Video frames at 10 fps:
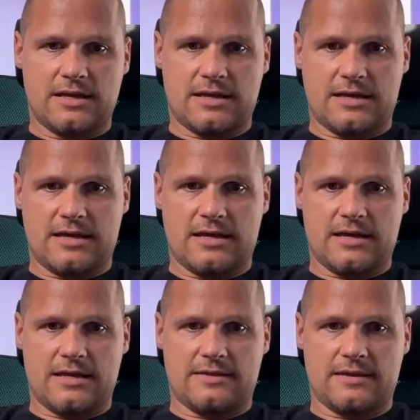
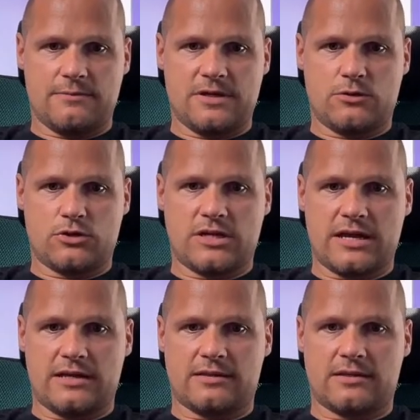And then we could
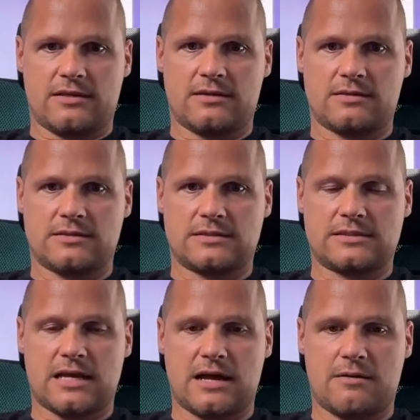get
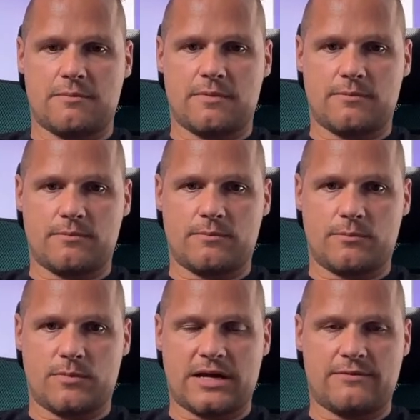some
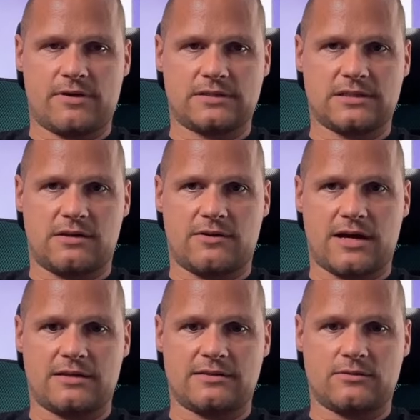reversal,
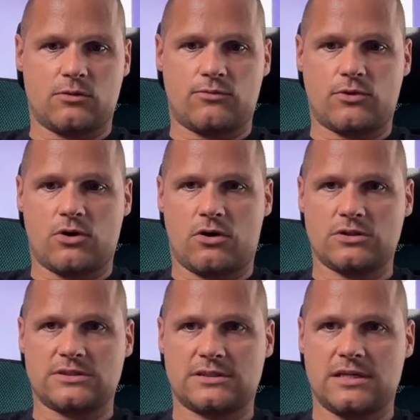right? Of
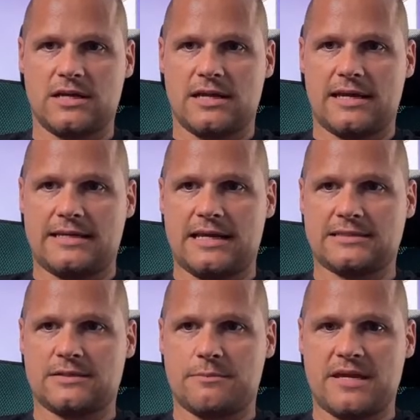course, it
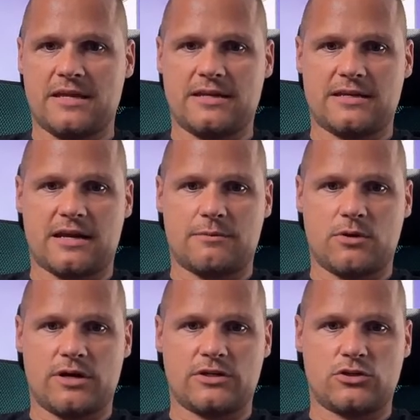doesn't mean that I'm
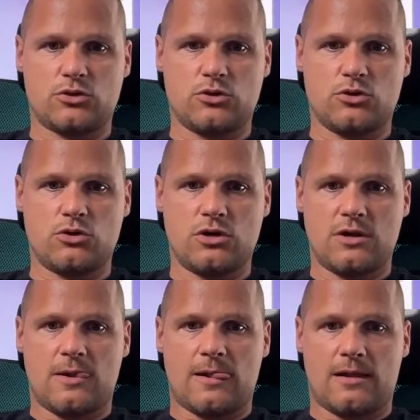going to
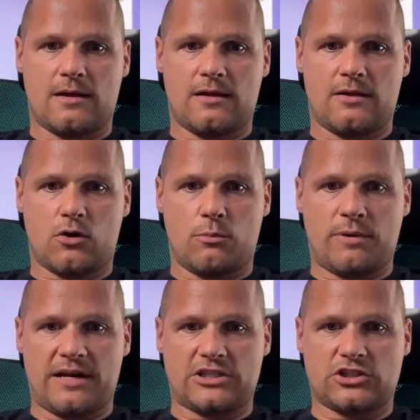
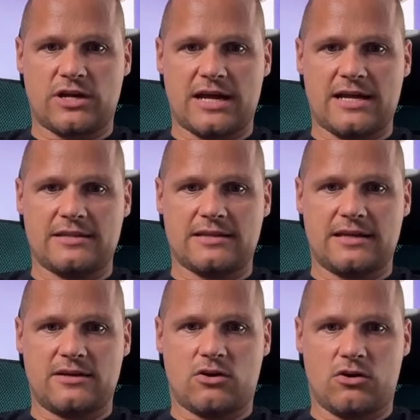open a trade
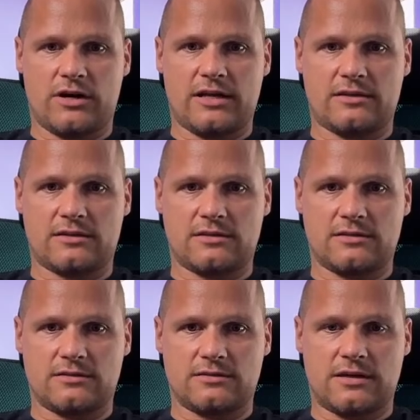and hold it
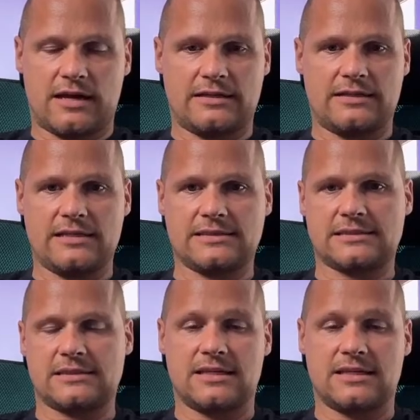like this.